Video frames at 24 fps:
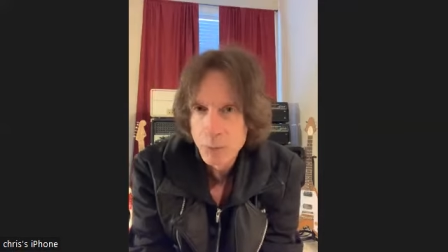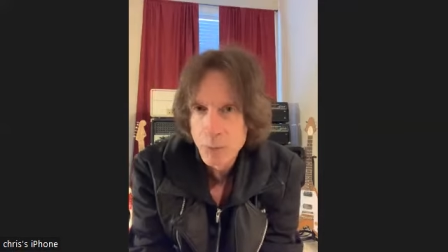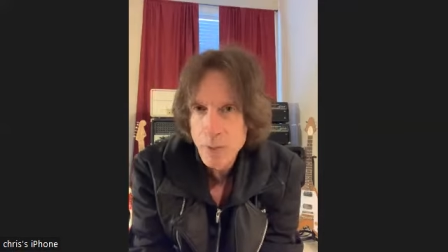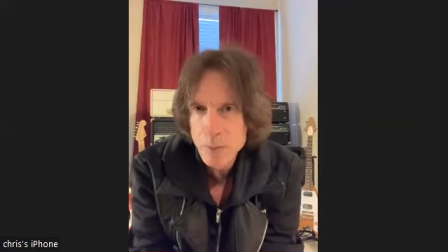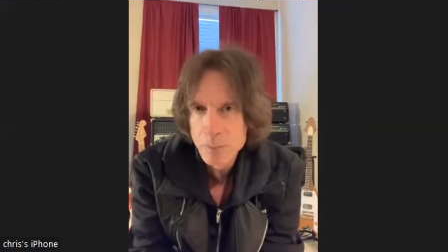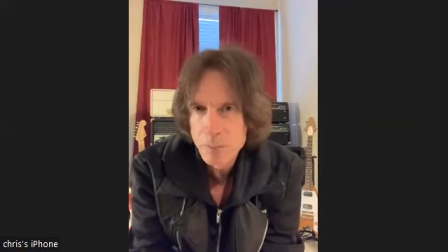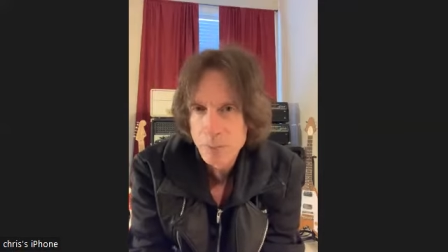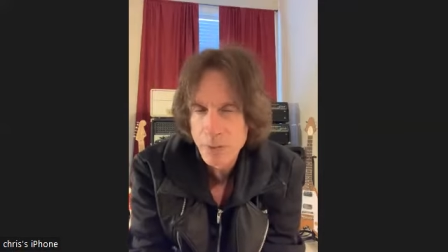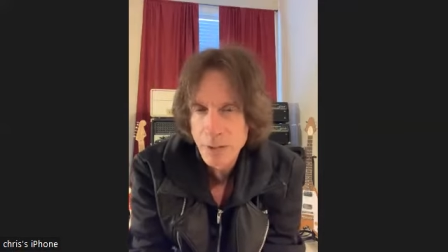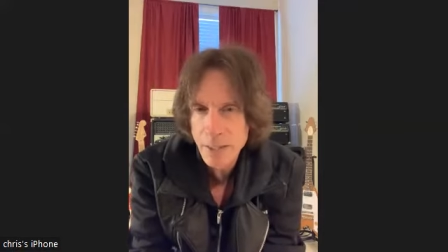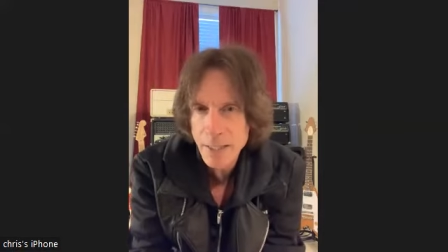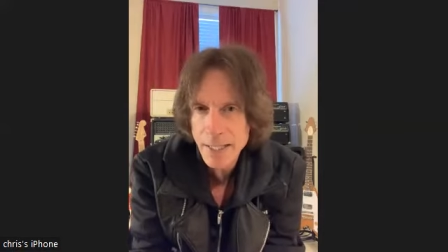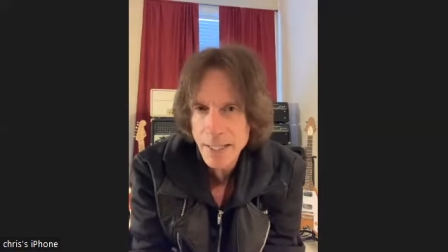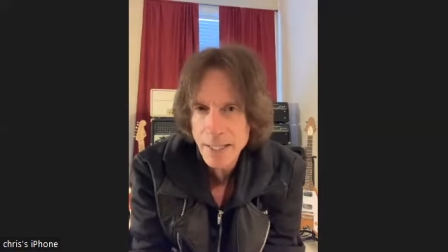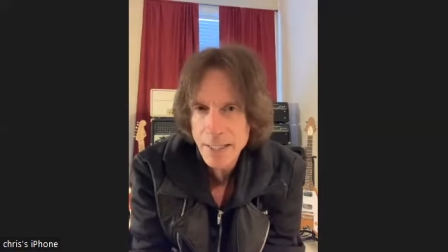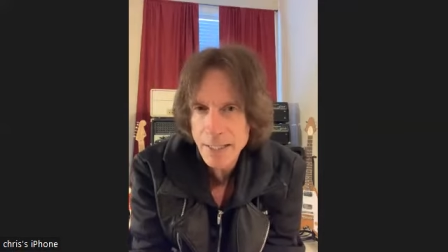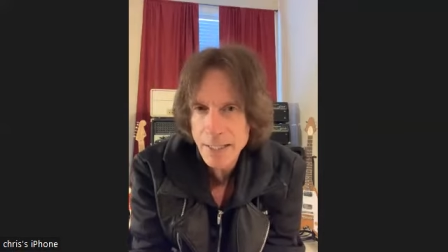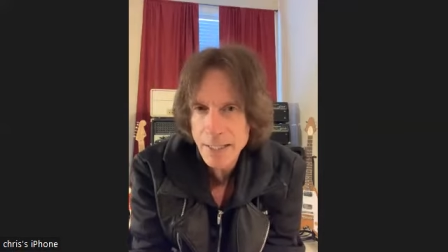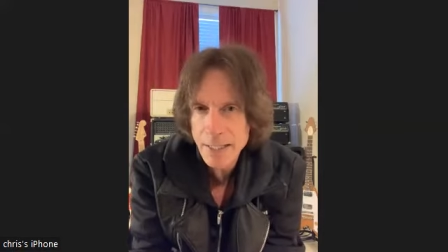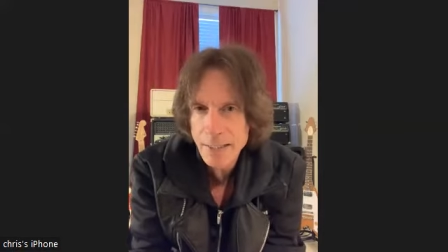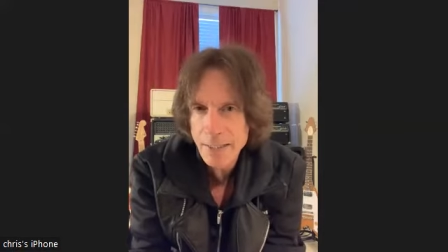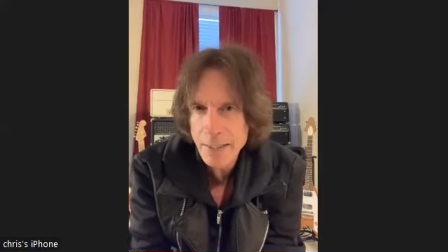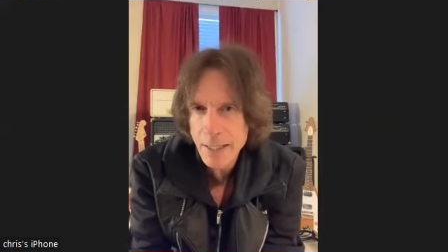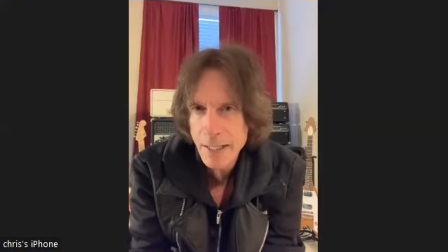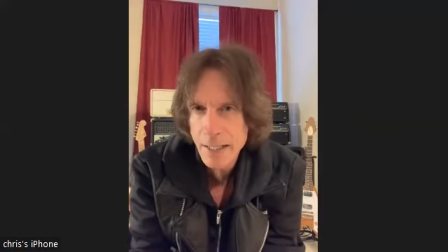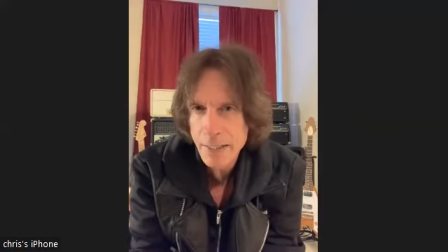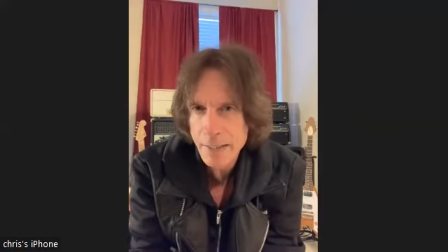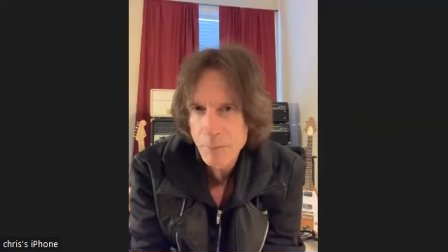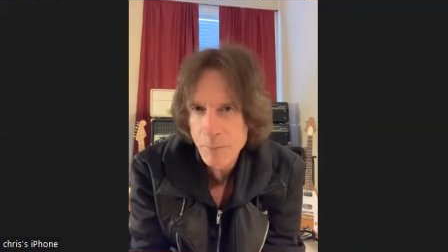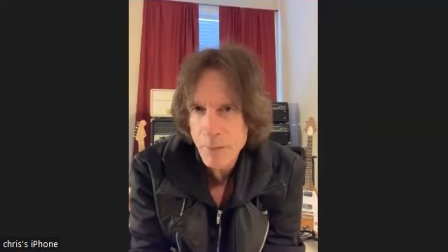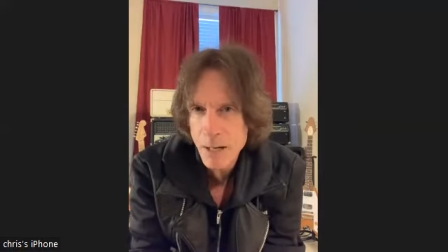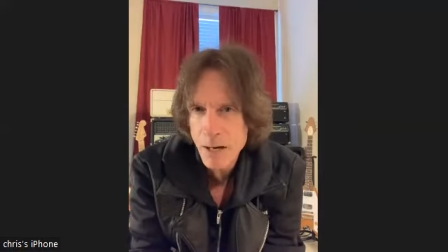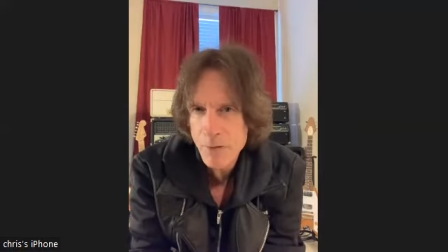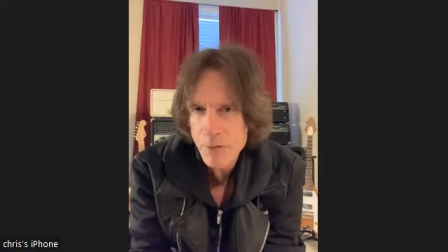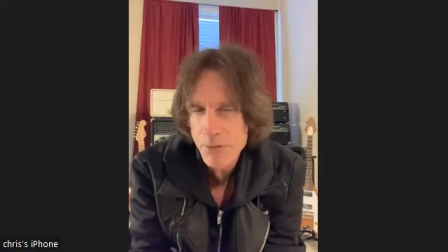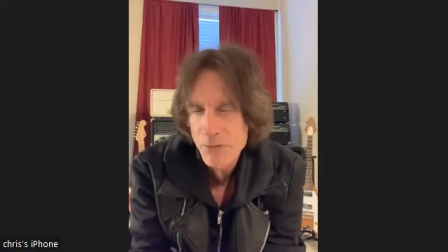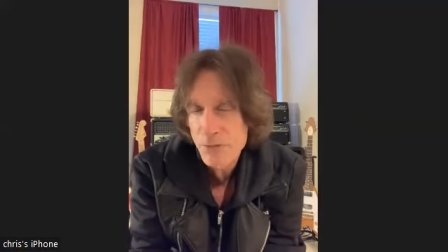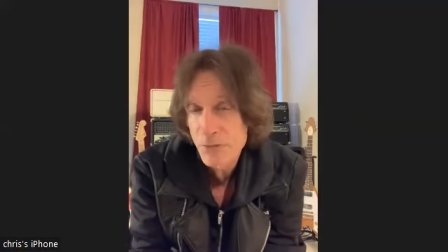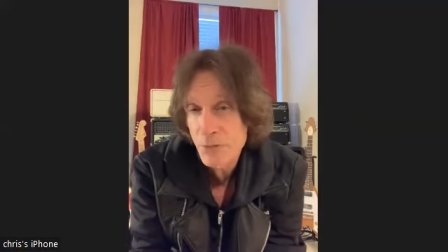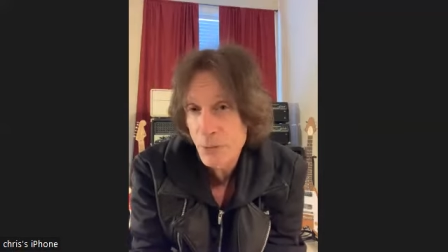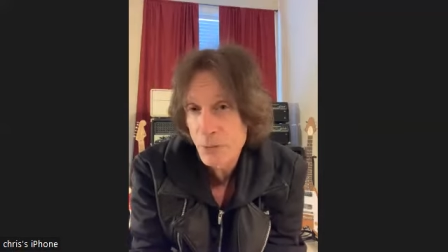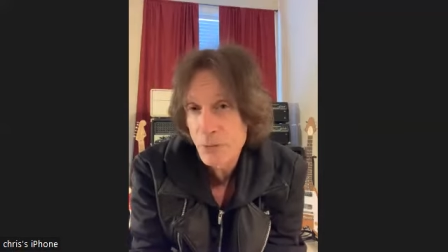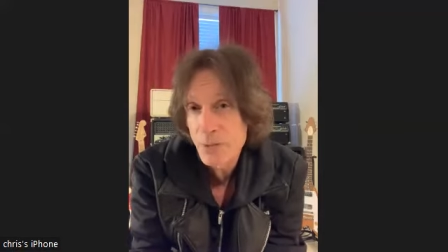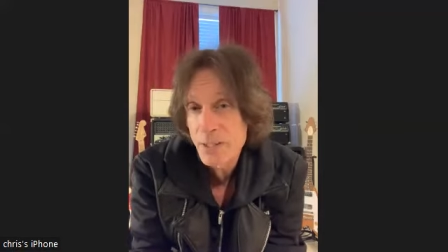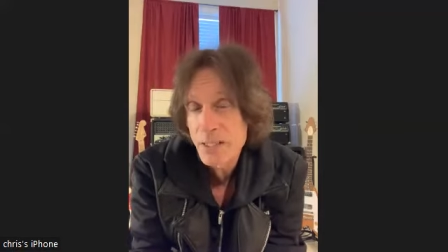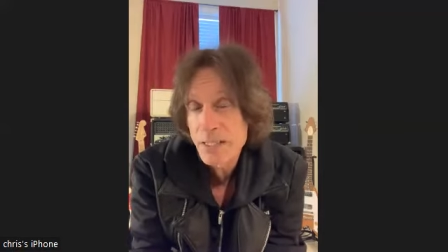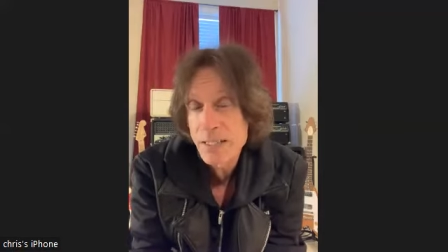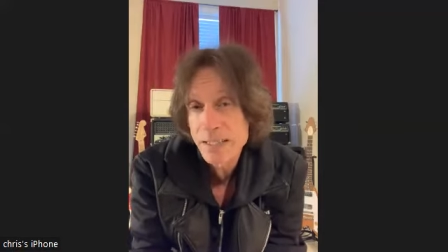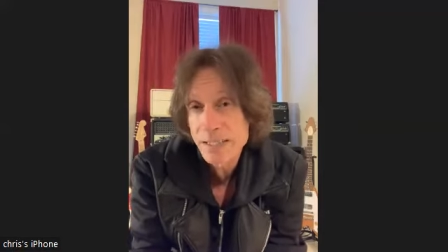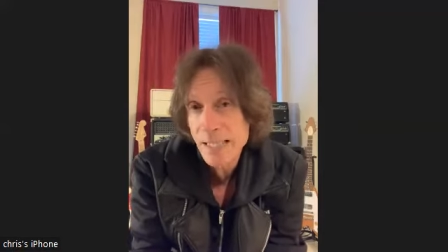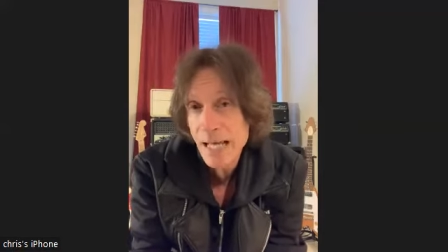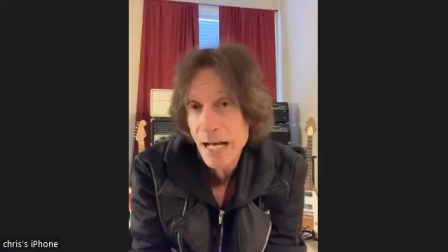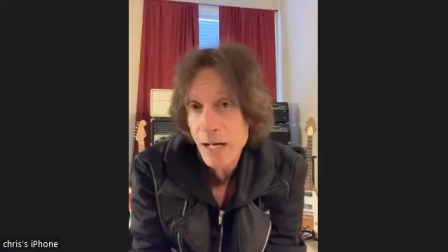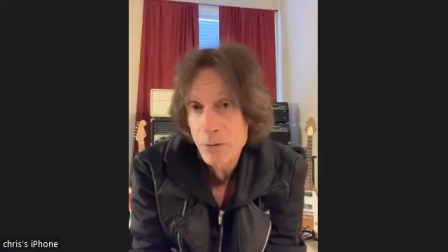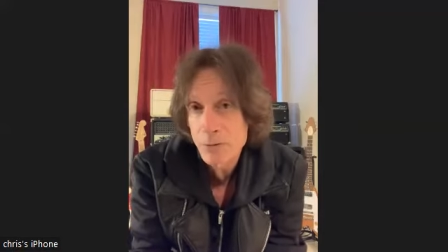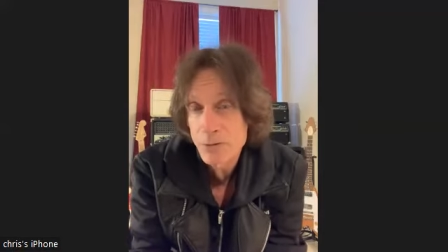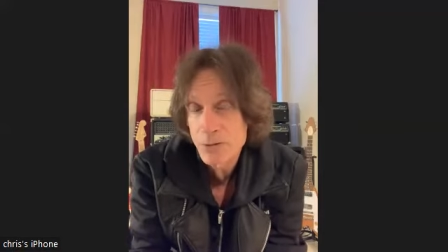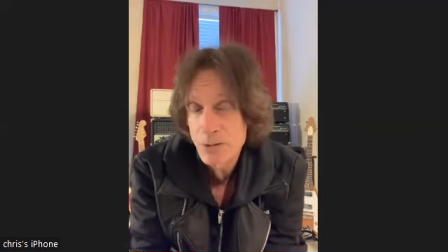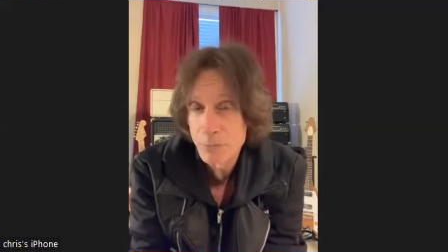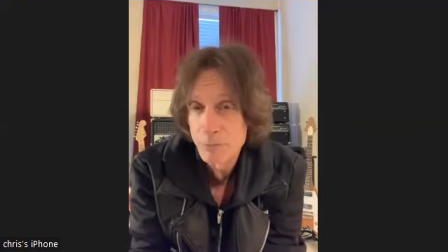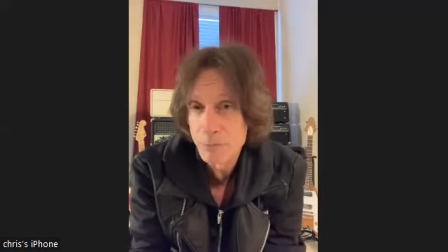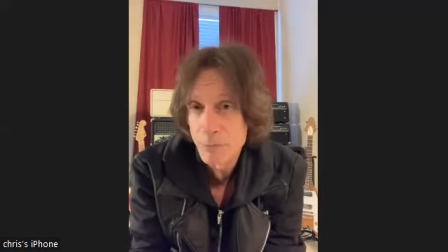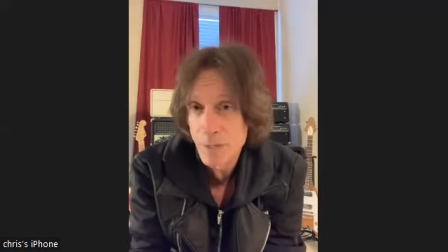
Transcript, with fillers: we played, and about thirty thousand